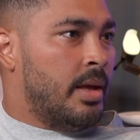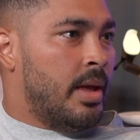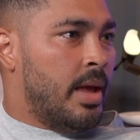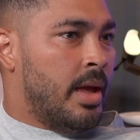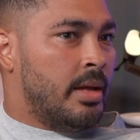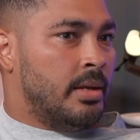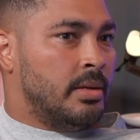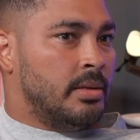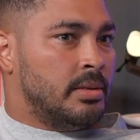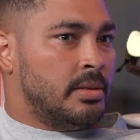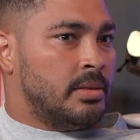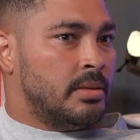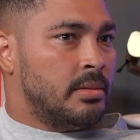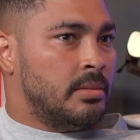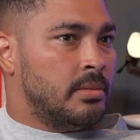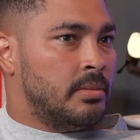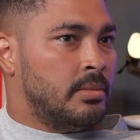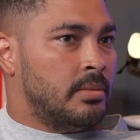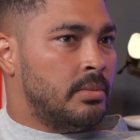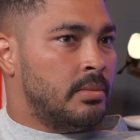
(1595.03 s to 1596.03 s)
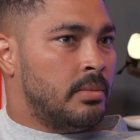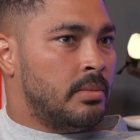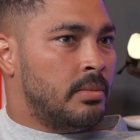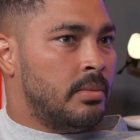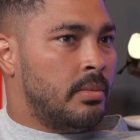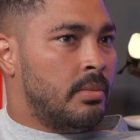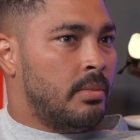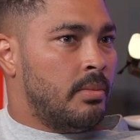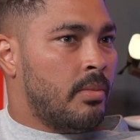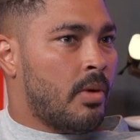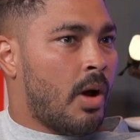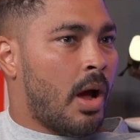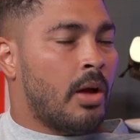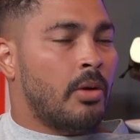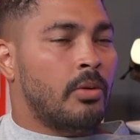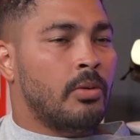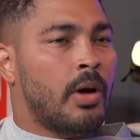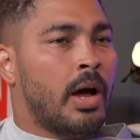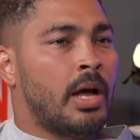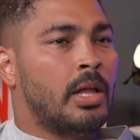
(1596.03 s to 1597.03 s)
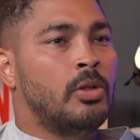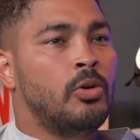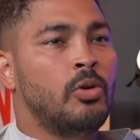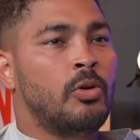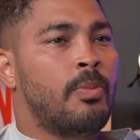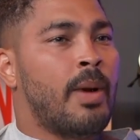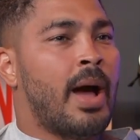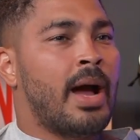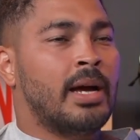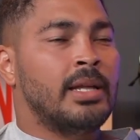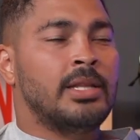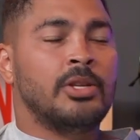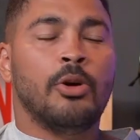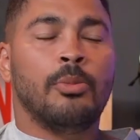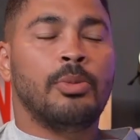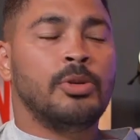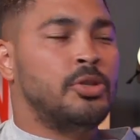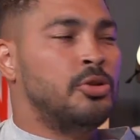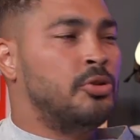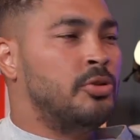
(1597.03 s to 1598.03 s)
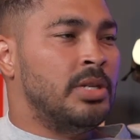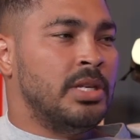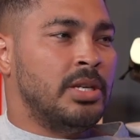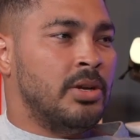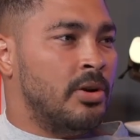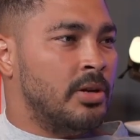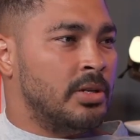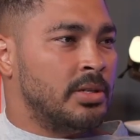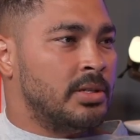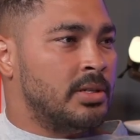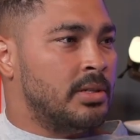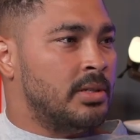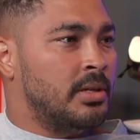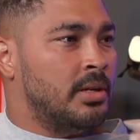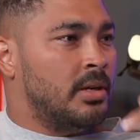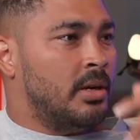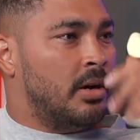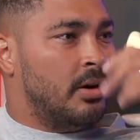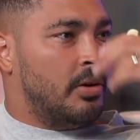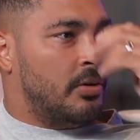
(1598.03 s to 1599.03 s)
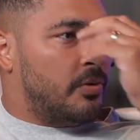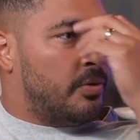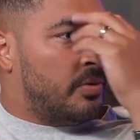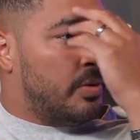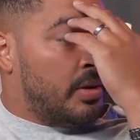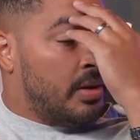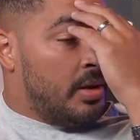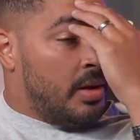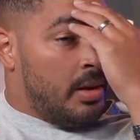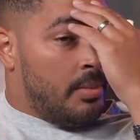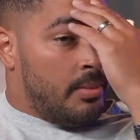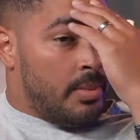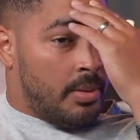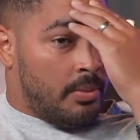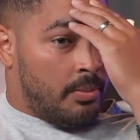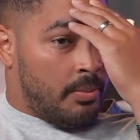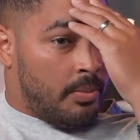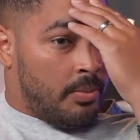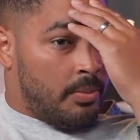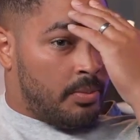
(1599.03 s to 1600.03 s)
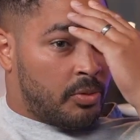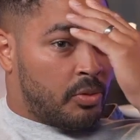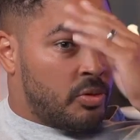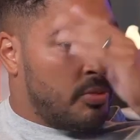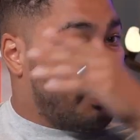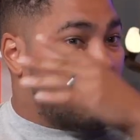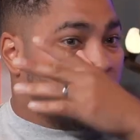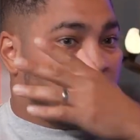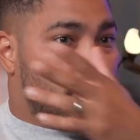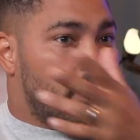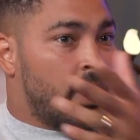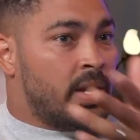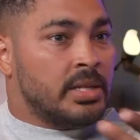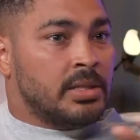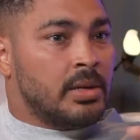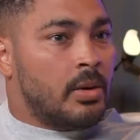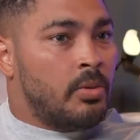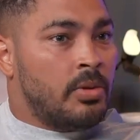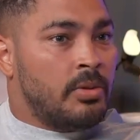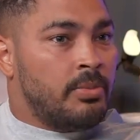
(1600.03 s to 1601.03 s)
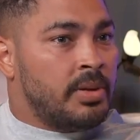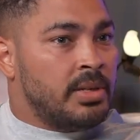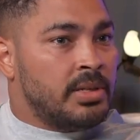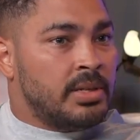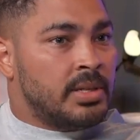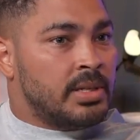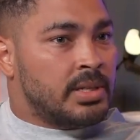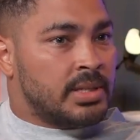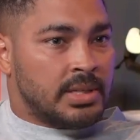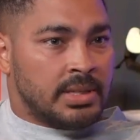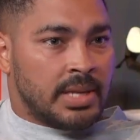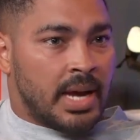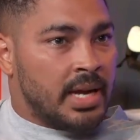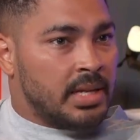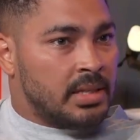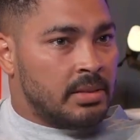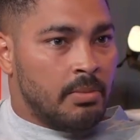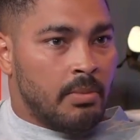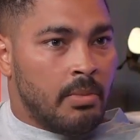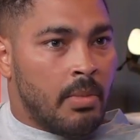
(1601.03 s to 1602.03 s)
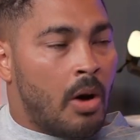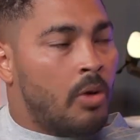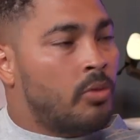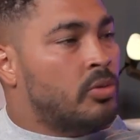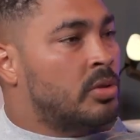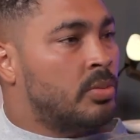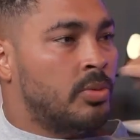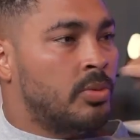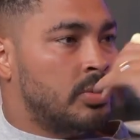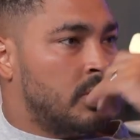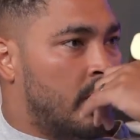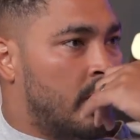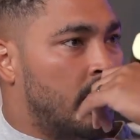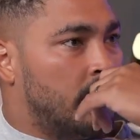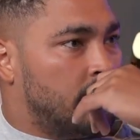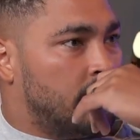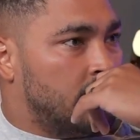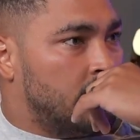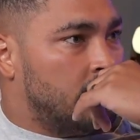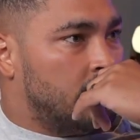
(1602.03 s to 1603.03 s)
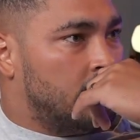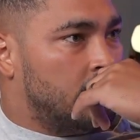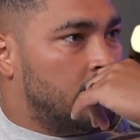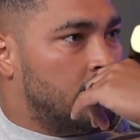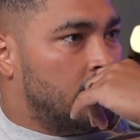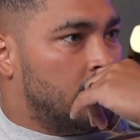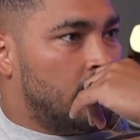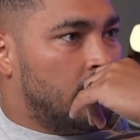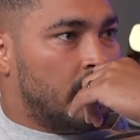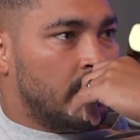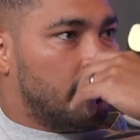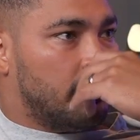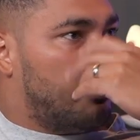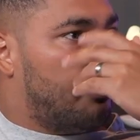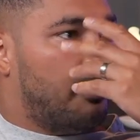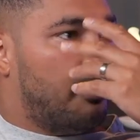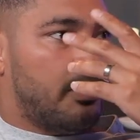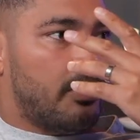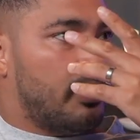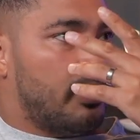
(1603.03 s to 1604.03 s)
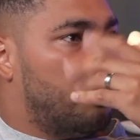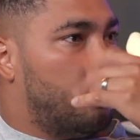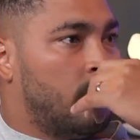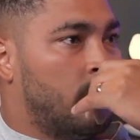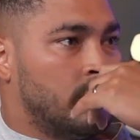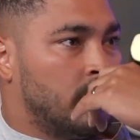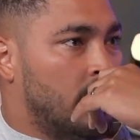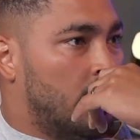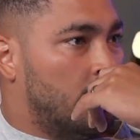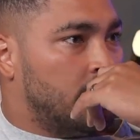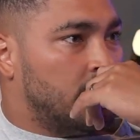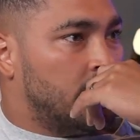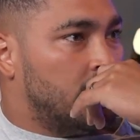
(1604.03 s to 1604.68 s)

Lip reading: And I look back at the opportunity cost of, through my 20s, I would have been to the States multiple times, like 3 or 4 times.